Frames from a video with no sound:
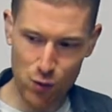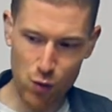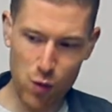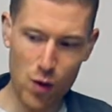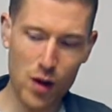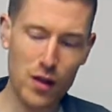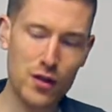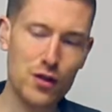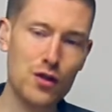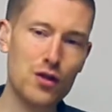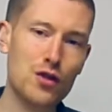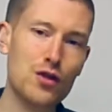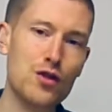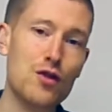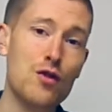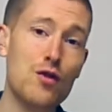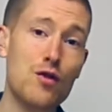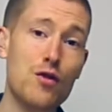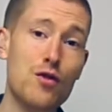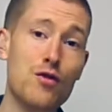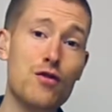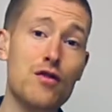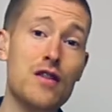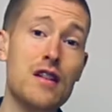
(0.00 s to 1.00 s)
1, 2,
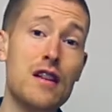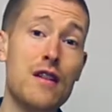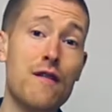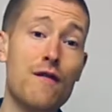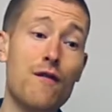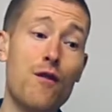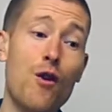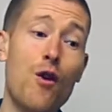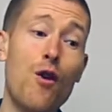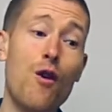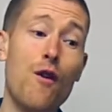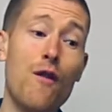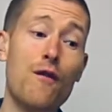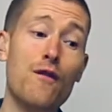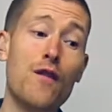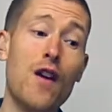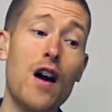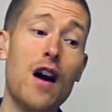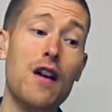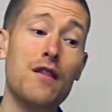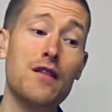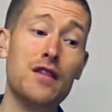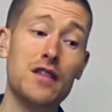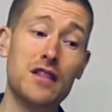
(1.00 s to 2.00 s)
3, 4,
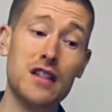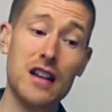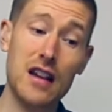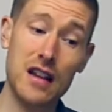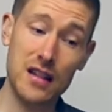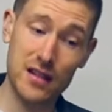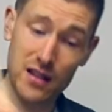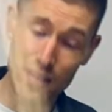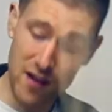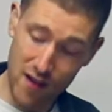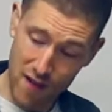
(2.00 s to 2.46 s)
5, 6.